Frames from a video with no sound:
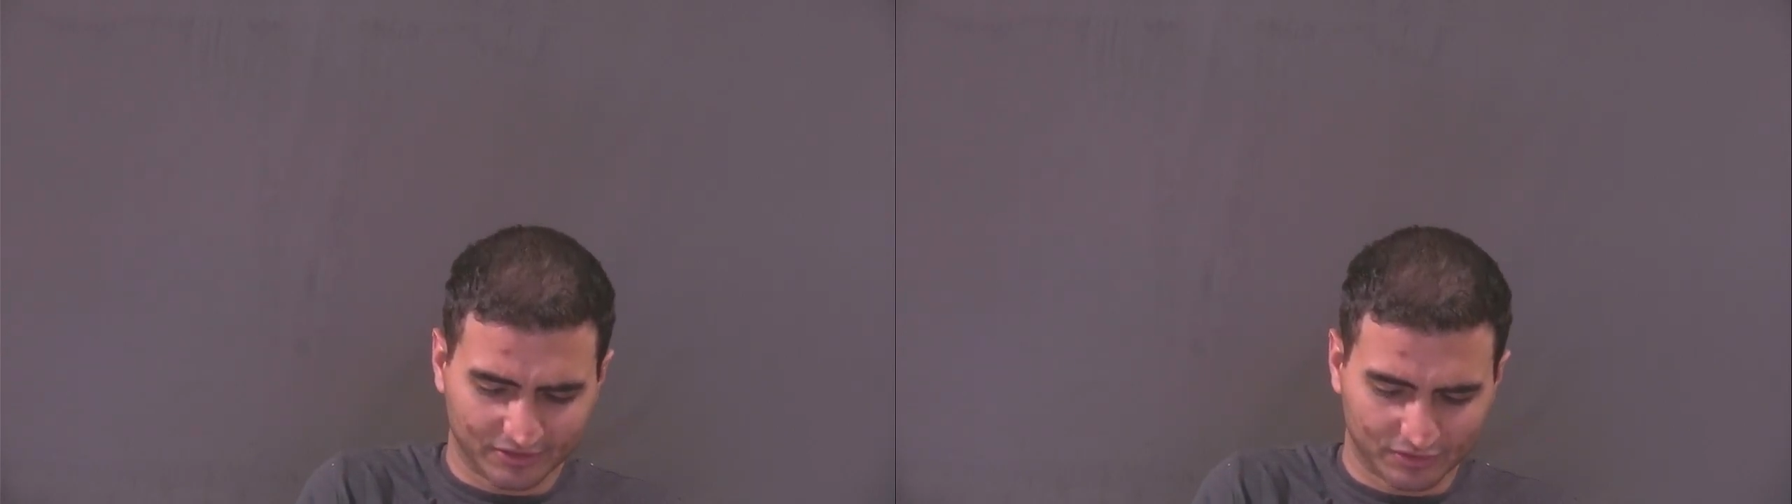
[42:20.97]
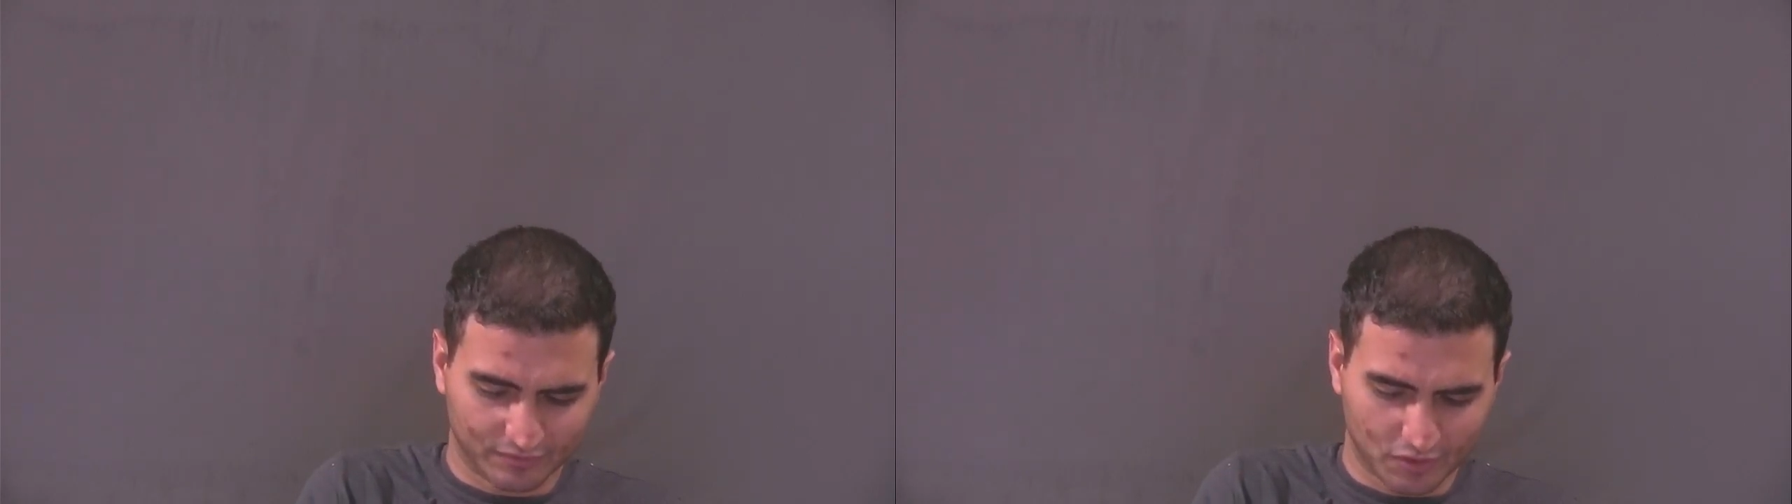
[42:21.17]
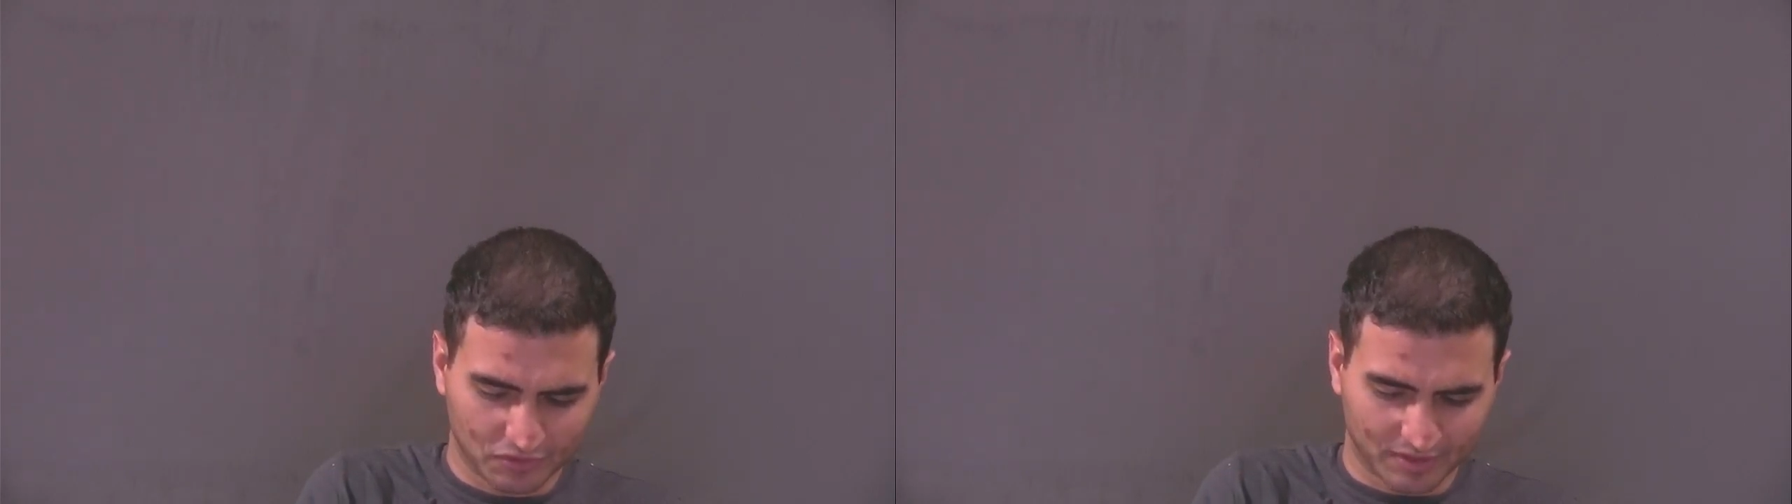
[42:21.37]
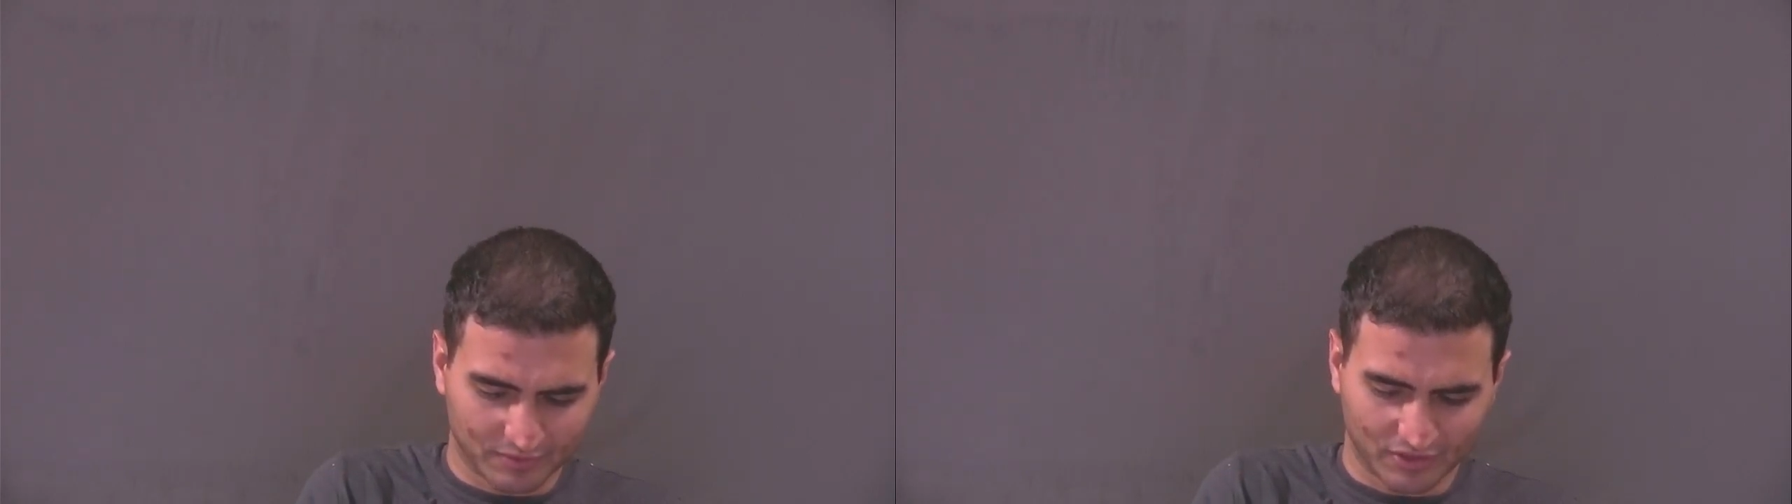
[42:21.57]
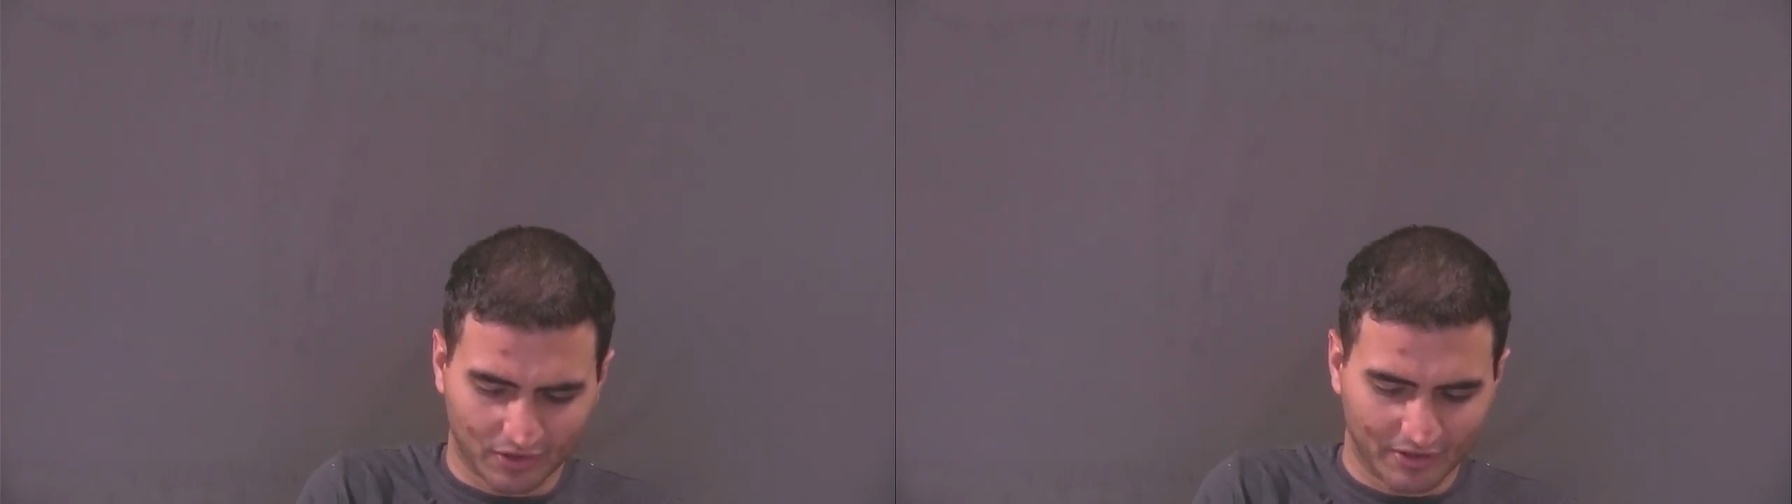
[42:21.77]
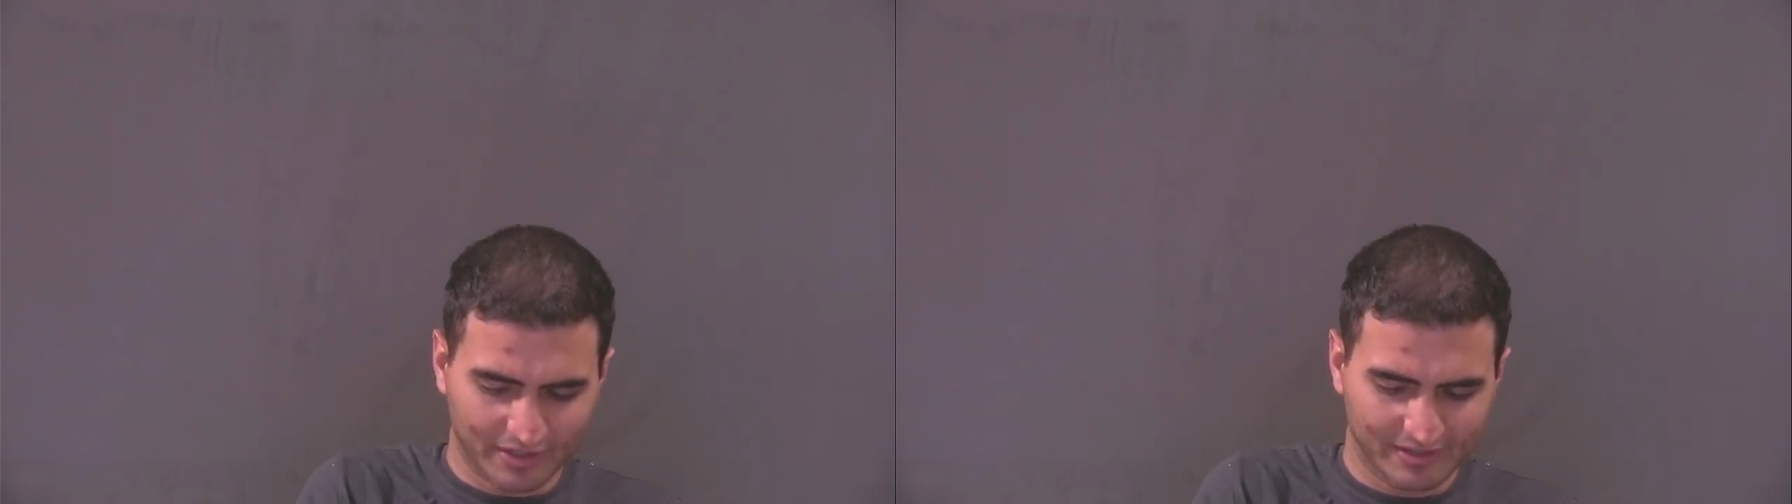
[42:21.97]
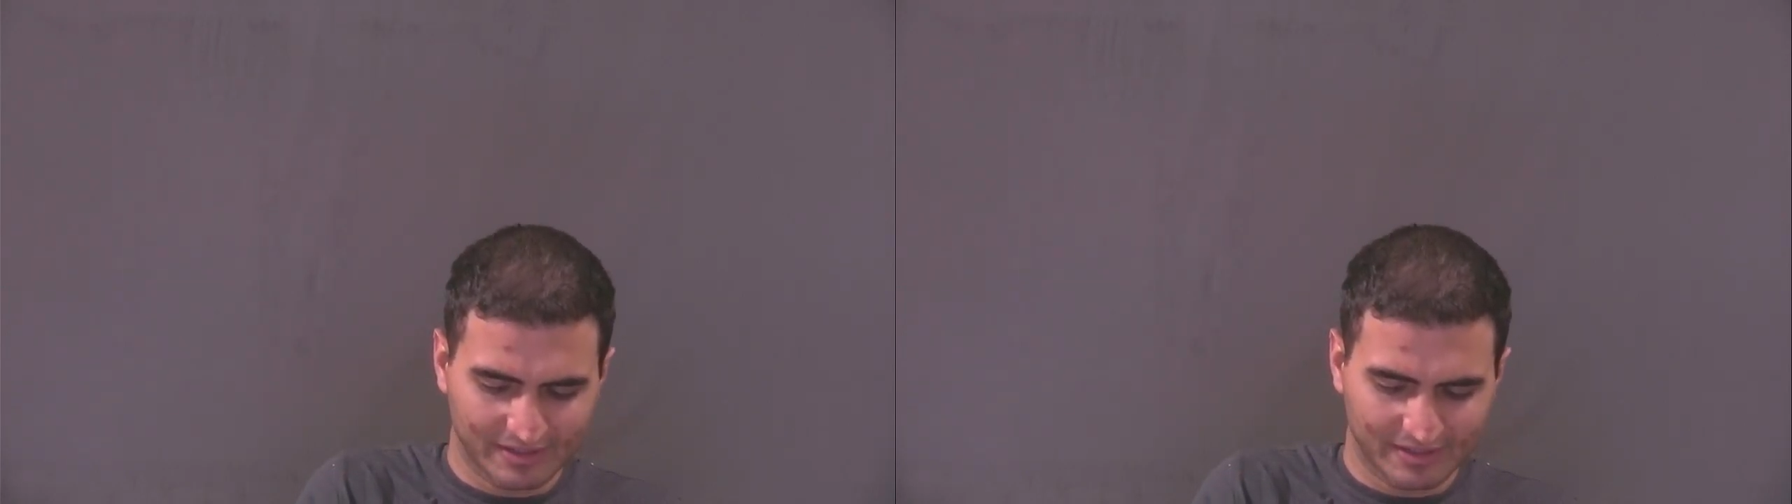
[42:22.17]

you folks. I'm sorry.